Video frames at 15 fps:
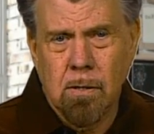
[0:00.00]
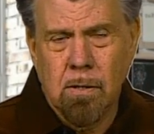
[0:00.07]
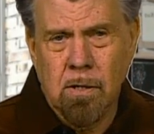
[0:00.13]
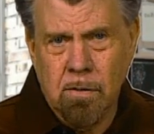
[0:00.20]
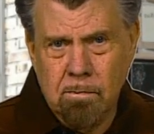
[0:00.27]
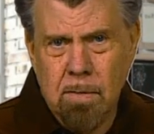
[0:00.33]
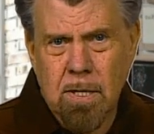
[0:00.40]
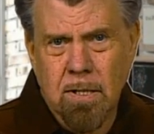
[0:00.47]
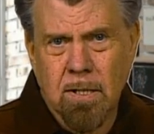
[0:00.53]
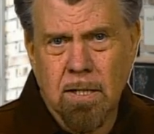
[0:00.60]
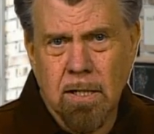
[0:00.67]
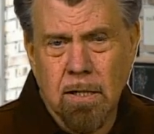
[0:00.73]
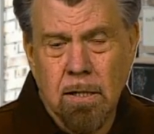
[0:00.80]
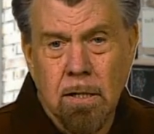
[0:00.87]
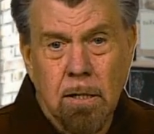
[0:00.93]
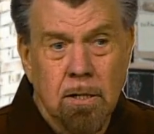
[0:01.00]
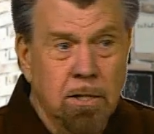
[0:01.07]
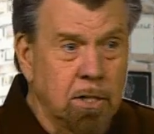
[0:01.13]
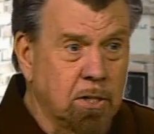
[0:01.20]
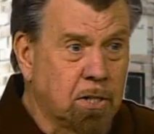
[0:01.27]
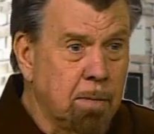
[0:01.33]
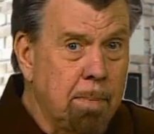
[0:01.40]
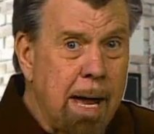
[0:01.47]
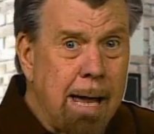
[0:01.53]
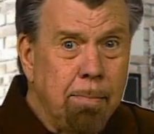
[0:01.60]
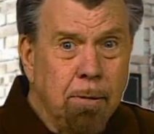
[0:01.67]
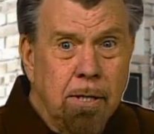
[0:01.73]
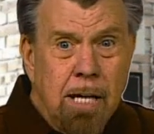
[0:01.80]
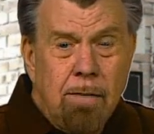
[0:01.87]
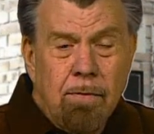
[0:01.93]
You missed it. Does the
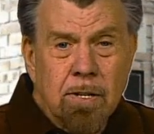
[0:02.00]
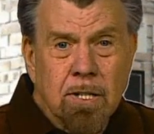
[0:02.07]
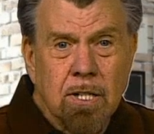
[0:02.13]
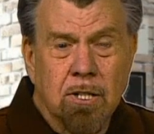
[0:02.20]
Bible give us